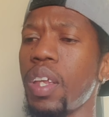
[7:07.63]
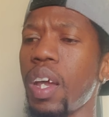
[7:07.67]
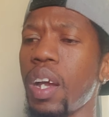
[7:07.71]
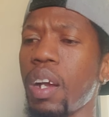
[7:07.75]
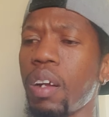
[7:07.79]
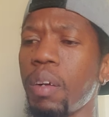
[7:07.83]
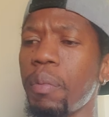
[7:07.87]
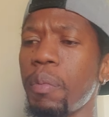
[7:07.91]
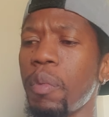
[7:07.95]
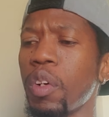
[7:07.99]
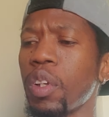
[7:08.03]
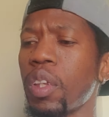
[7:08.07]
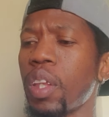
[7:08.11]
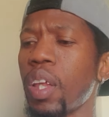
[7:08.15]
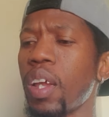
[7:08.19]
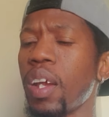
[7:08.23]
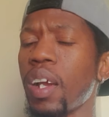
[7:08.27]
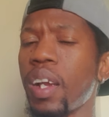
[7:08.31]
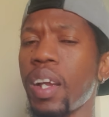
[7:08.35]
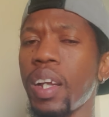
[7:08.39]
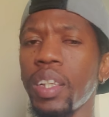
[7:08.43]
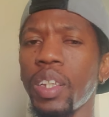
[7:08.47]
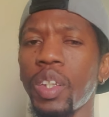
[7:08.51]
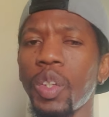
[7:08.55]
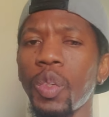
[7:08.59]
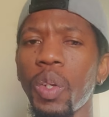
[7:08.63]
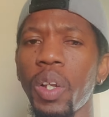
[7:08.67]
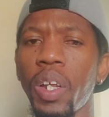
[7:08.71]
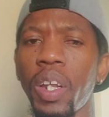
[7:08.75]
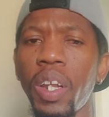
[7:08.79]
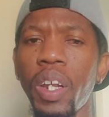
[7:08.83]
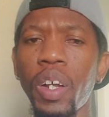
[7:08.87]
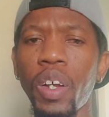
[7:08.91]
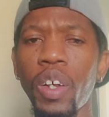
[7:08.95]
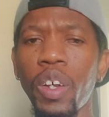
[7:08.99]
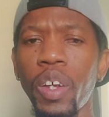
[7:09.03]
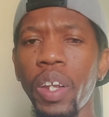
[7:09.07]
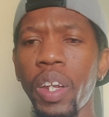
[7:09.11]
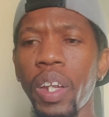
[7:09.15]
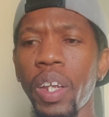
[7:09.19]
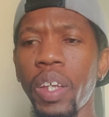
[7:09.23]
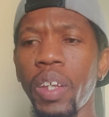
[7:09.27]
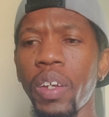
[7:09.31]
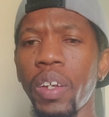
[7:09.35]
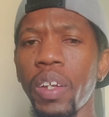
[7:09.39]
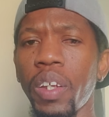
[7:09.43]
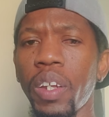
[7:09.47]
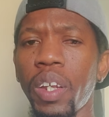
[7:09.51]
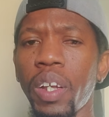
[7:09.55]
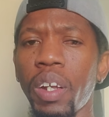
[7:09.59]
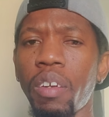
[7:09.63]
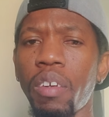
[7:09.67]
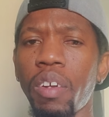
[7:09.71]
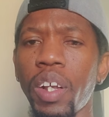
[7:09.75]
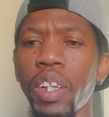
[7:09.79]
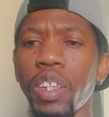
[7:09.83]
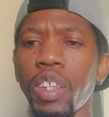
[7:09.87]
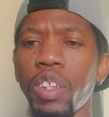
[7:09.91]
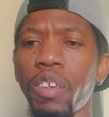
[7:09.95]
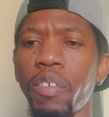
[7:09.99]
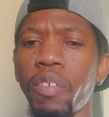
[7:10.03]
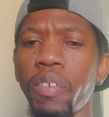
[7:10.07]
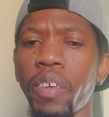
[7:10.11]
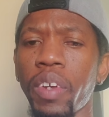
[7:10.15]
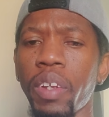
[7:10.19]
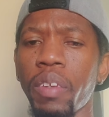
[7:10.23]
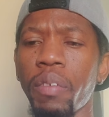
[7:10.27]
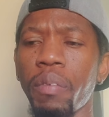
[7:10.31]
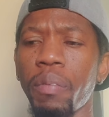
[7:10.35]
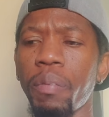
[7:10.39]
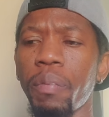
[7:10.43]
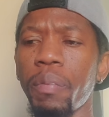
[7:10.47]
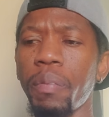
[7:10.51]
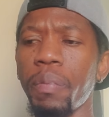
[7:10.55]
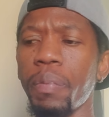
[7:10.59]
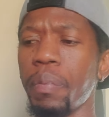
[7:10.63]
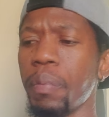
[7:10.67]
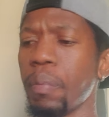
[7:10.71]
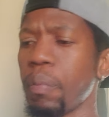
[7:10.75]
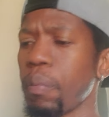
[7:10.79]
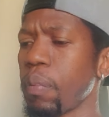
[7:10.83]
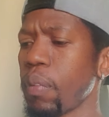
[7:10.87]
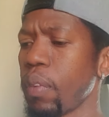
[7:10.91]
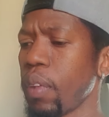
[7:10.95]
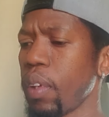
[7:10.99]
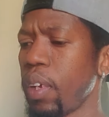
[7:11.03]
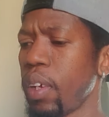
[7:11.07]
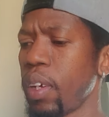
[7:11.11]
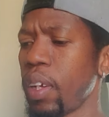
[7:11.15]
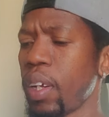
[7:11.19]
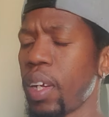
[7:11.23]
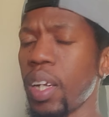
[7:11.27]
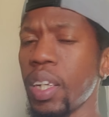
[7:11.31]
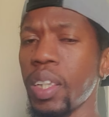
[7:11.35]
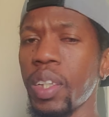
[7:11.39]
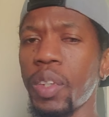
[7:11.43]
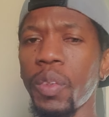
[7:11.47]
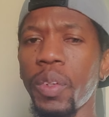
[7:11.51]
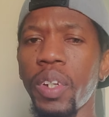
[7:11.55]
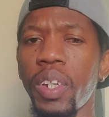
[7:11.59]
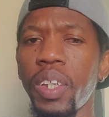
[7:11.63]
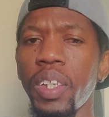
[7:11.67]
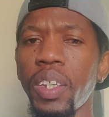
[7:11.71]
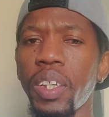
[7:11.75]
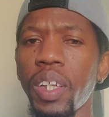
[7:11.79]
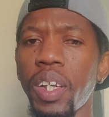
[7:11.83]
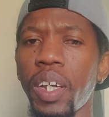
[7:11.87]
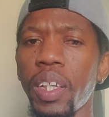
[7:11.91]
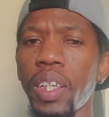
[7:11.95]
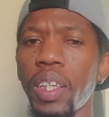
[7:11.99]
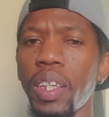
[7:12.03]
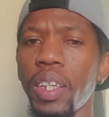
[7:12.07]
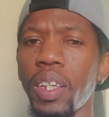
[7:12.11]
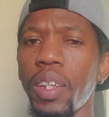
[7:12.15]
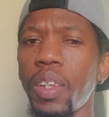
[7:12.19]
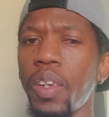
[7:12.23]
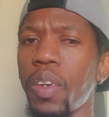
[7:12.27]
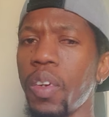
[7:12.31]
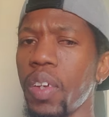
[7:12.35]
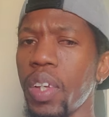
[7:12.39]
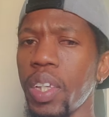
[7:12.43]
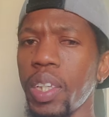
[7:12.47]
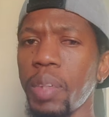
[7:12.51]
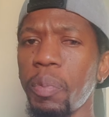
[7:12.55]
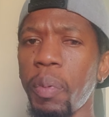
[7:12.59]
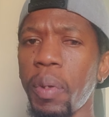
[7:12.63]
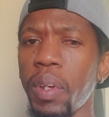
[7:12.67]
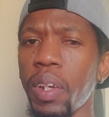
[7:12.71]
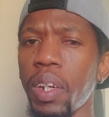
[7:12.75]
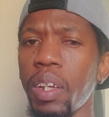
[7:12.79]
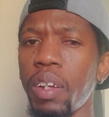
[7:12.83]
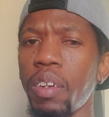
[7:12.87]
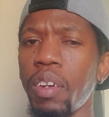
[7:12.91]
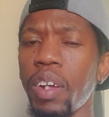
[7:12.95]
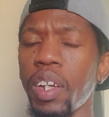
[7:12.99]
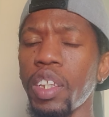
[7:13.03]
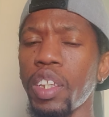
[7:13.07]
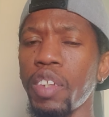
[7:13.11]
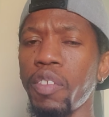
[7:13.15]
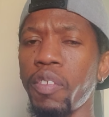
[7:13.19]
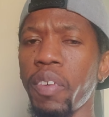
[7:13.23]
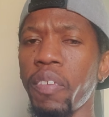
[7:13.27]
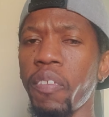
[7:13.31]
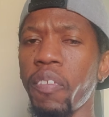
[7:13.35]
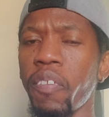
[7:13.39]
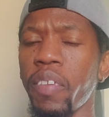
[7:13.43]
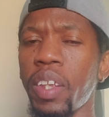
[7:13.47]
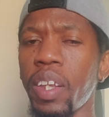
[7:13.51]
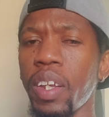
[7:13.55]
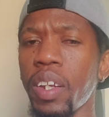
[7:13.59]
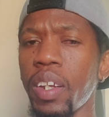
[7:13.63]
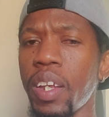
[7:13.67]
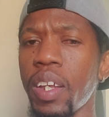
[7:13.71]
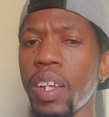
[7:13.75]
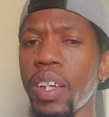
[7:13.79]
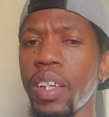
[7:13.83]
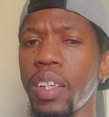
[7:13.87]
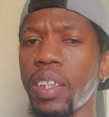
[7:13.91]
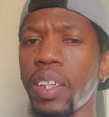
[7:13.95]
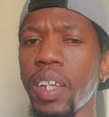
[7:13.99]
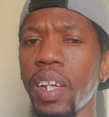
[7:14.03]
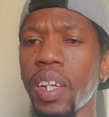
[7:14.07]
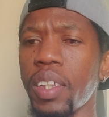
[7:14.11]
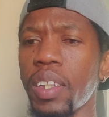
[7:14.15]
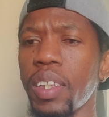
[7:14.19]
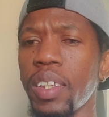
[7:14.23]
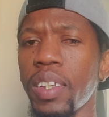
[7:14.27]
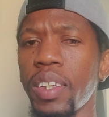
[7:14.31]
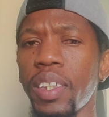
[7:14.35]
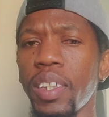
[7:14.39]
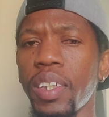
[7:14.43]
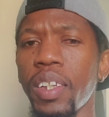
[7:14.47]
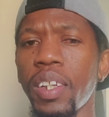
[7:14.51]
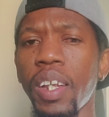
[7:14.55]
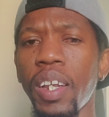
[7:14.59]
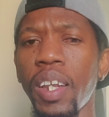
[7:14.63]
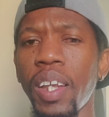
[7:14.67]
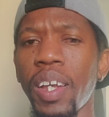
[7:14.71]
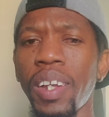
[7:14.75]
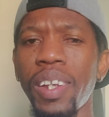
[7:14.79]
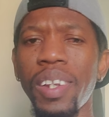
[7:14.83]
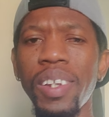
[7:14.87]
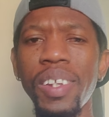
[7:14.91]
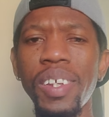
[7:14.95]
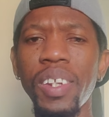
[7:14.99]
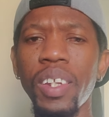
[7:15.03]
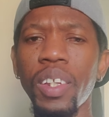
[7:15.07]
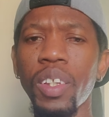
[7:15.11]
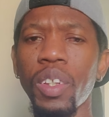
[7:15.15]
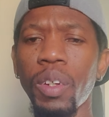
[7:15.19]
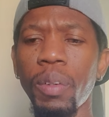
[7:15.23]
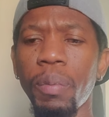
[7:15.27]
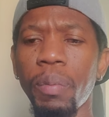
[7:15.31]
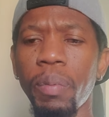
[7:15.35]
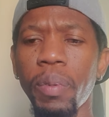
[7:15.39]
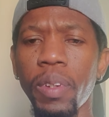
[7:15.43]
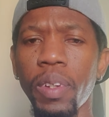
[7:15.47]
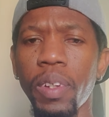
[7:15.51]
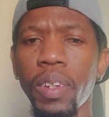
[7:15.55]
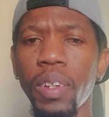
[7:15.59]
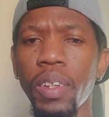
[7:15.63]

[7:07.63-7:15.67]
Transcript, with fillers: Yeah, come out of your console and not go in your, in your crossover. When the console distorted, don't expect the crossover to take that distorted signal and clean it off.